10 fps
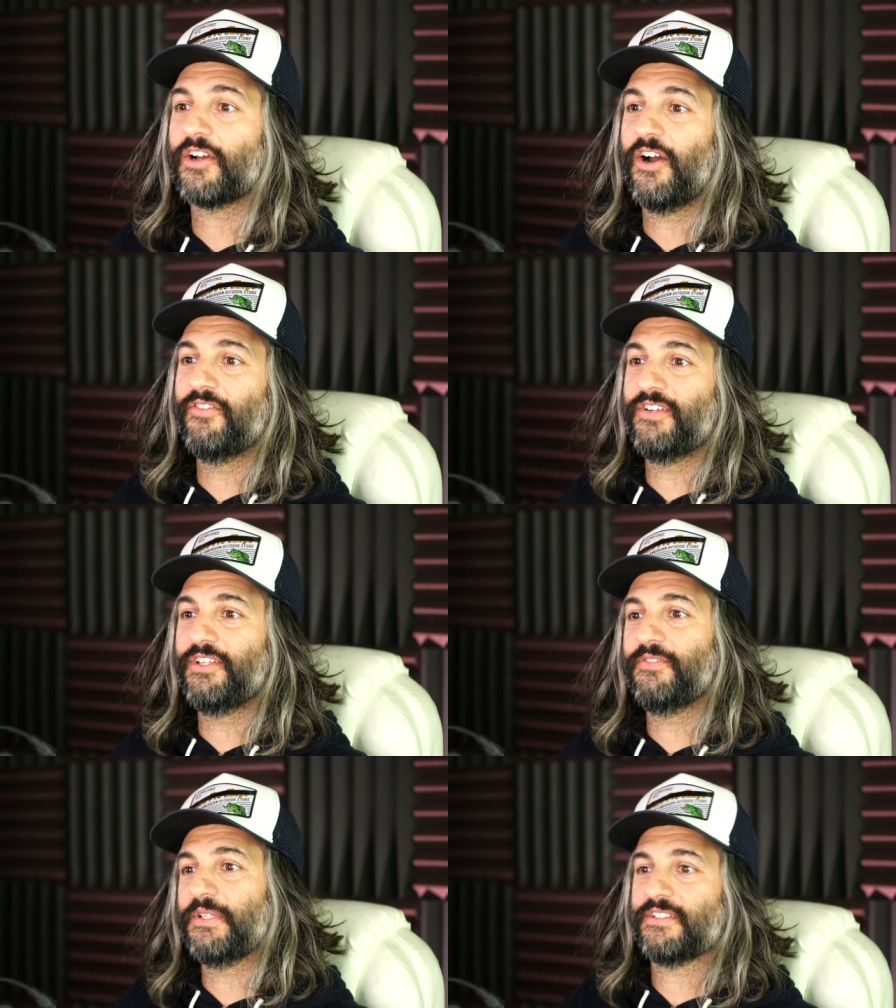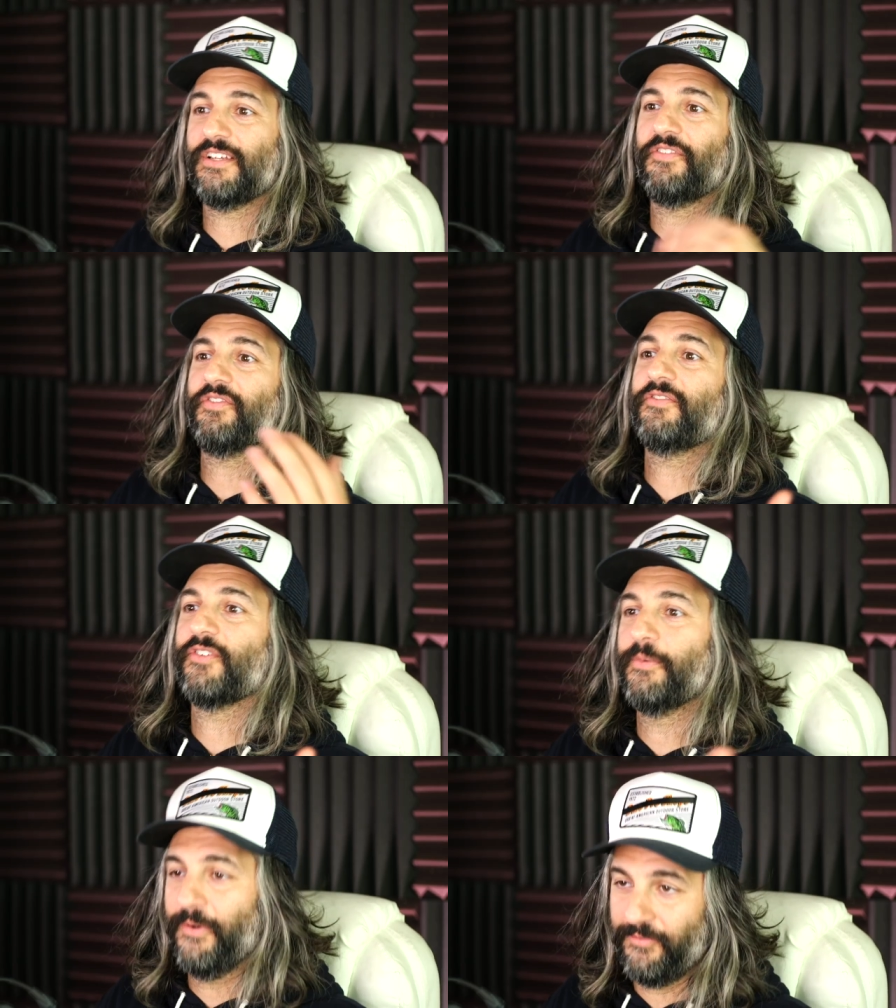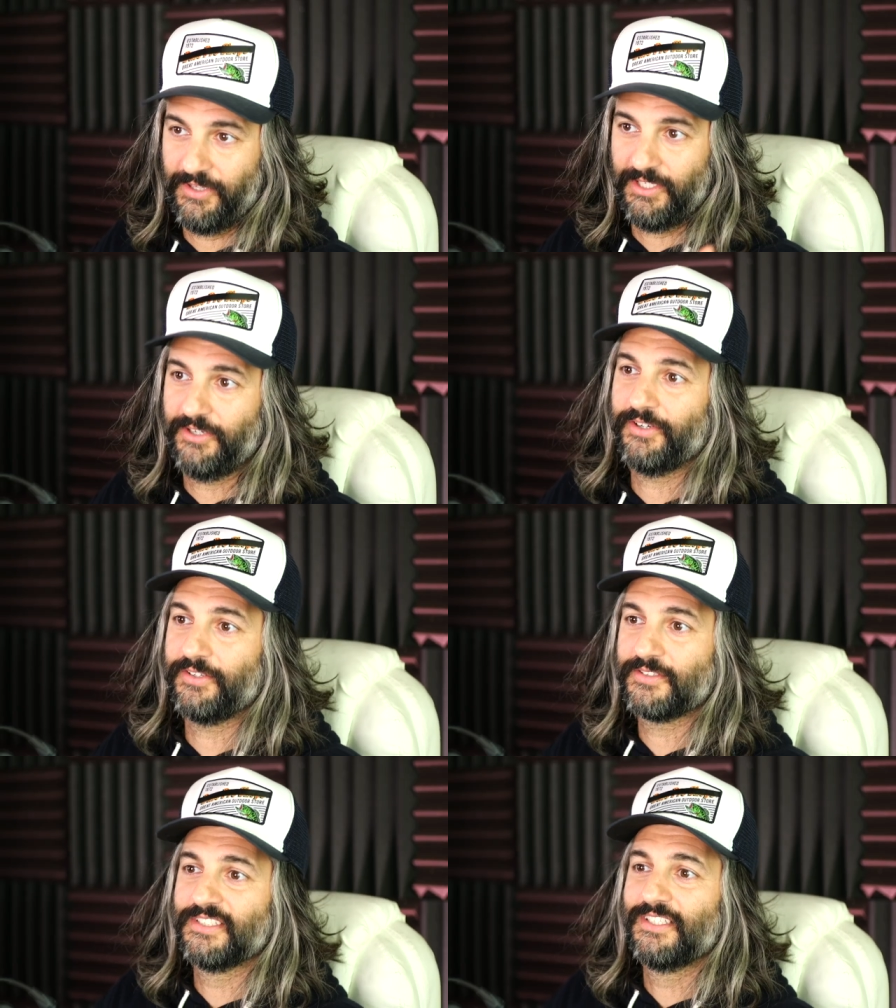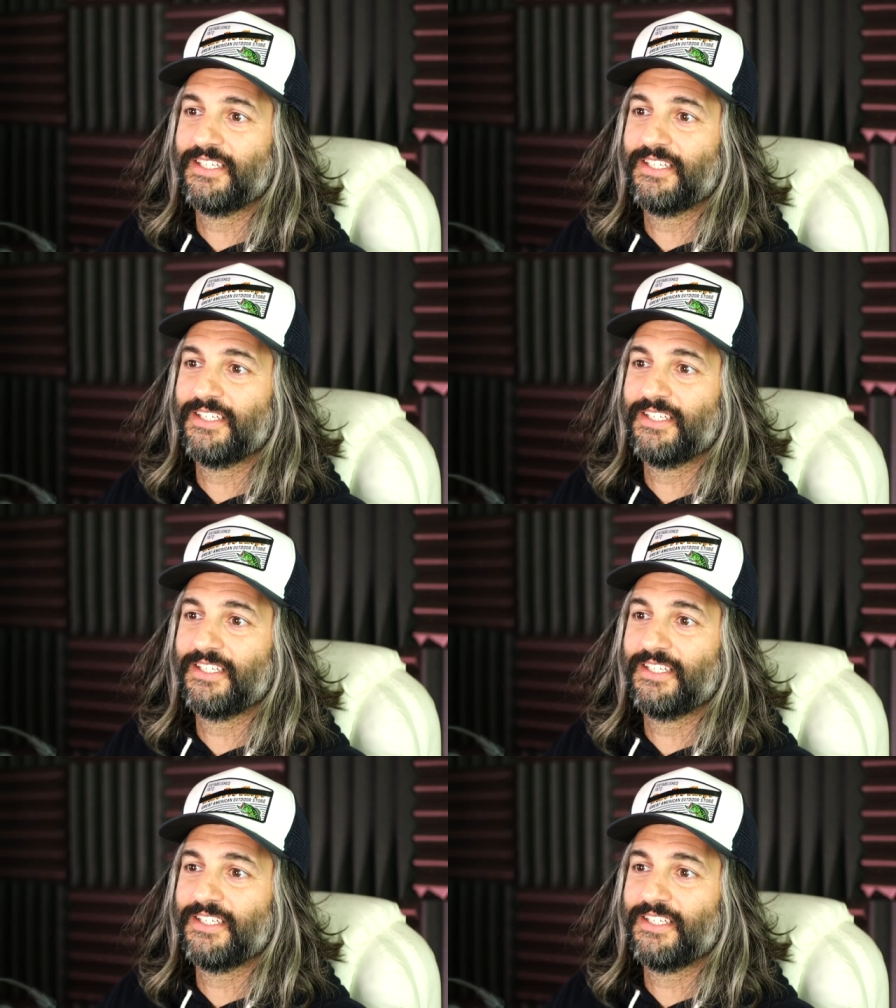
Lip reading: COVID you've been suffering from over the years.